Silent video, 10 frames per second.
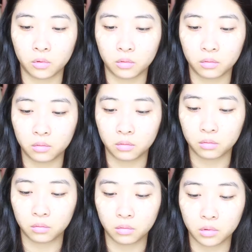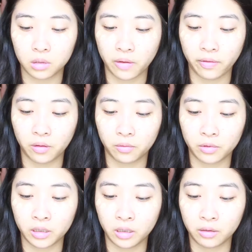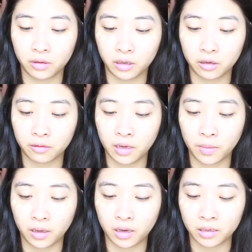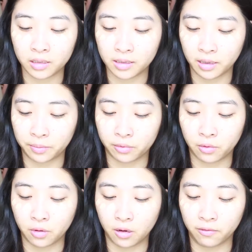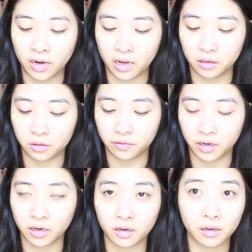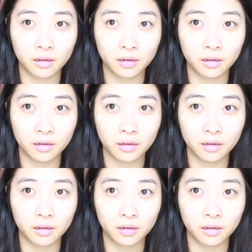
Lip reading: Ooh, it's definitely really creamy. I just like broke off an edge over here.